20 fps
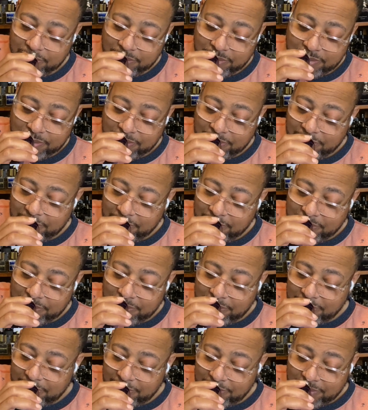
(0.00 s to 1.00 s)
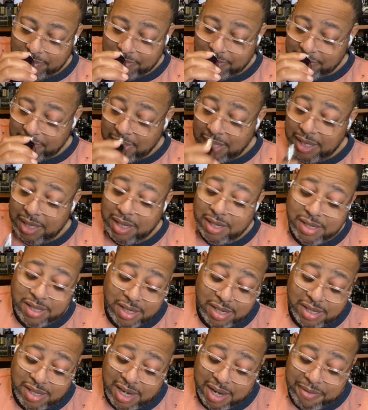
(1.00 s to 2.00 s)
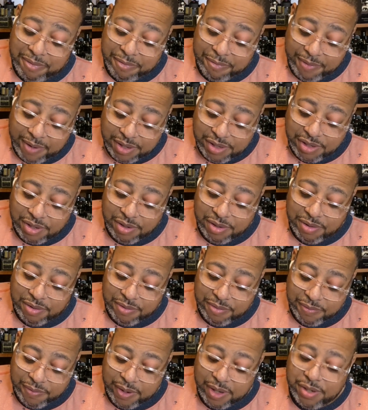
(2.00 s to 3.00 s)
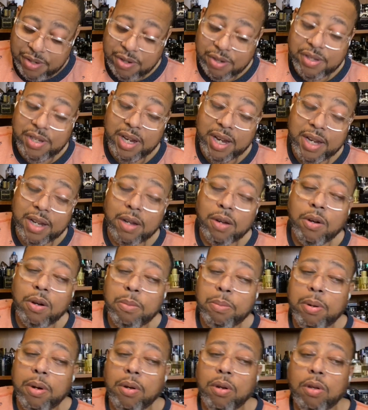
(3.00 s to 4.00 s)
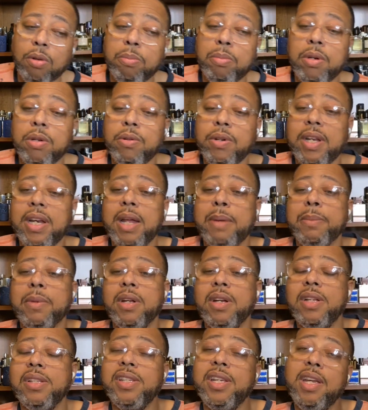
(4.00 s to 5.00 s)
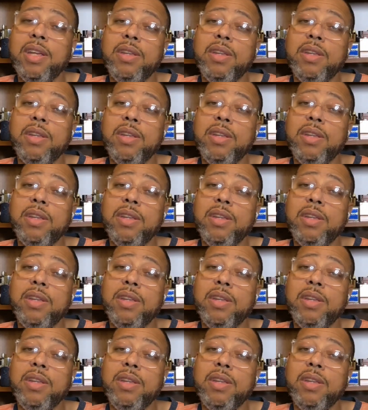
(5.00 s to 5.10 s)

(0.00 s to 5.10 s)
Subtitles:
Blue. And it's just a fresher take on Polo Blue. And I'm gonna tell